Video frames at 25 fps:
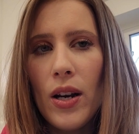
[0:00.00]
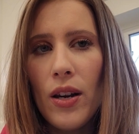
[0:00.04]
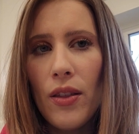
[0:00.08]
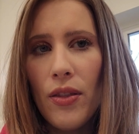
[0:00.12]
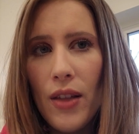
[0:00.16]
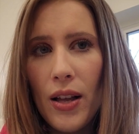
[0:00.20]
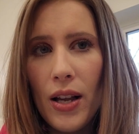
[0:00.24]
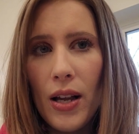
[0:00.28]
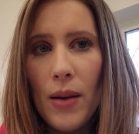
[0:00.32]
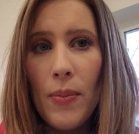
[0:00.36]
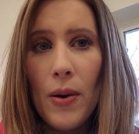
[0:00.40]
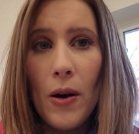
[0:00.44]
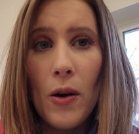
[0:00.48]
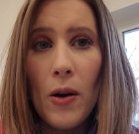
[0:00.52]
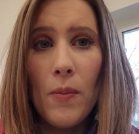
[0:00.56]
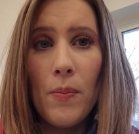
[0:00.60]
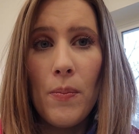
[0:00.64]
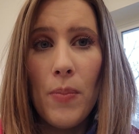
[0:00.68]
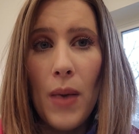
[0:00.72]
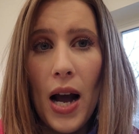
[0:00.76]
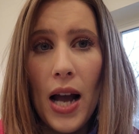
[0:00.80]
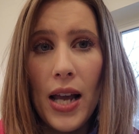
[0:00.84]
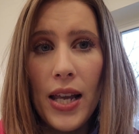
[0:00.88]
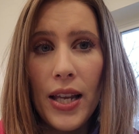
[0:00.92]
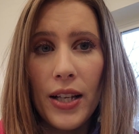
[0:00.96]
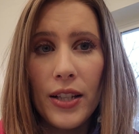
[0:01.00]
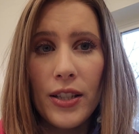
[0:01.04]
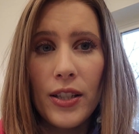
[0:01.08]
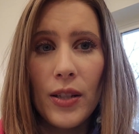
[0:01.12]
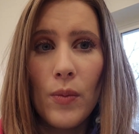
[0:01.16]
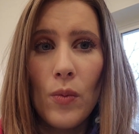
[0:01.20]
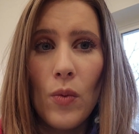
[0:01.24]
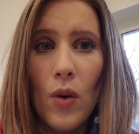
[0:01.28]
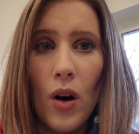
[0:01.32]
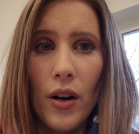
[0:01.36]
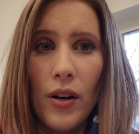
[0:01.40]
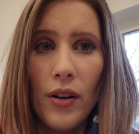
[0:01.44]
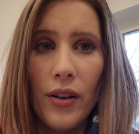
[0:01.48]
to think about buying some
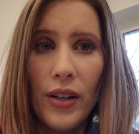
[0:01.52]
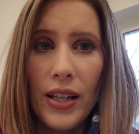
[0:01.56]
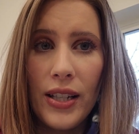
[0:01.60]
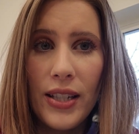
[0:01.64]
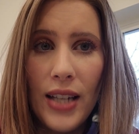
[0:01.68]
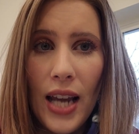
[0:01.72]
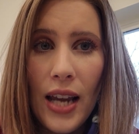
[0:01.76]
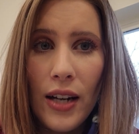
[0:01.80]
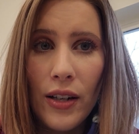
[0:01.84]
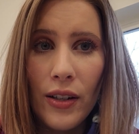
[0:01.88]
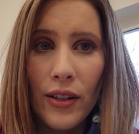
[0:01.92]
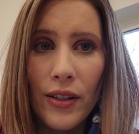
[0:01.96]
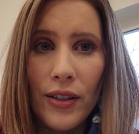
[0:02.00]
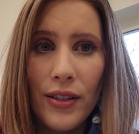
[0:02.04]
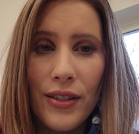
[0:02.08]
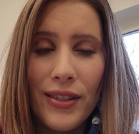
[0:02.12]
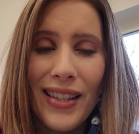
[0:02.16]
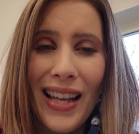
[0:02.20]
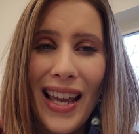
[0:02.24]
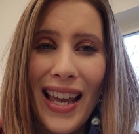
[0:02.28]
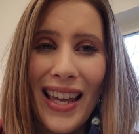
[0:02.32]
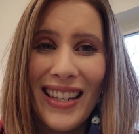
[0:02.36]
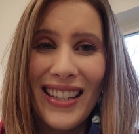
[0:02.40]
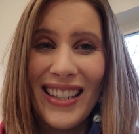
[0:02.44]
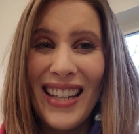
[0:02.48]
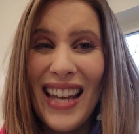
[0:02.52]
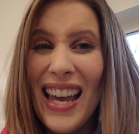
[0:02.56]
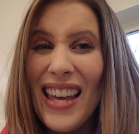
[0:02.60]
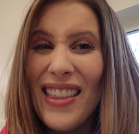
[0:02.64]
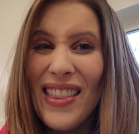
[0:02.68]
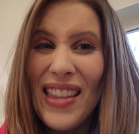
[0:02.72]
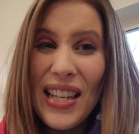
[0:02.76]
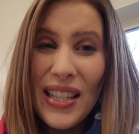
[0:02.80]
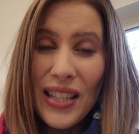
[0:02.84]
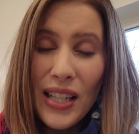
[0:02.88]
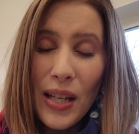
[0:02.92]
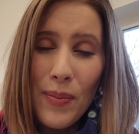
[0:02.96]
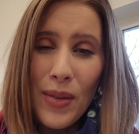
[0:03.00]
water containers, and
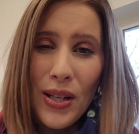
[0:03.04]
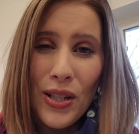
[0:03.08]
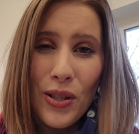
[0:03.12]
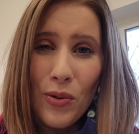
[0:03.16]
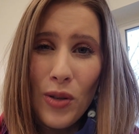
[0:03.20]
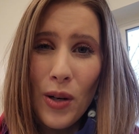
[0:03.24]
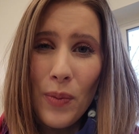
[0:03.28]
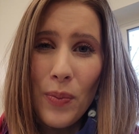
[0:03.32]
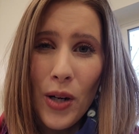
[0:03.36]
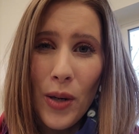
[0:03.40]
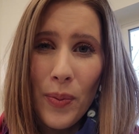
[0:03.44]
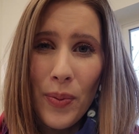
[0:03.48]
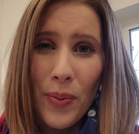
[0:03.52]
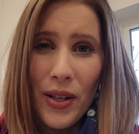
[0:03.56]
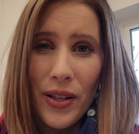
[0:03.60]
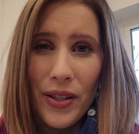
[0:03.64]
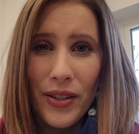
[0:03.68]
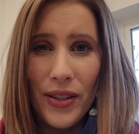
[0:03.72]
these can be dual purpose.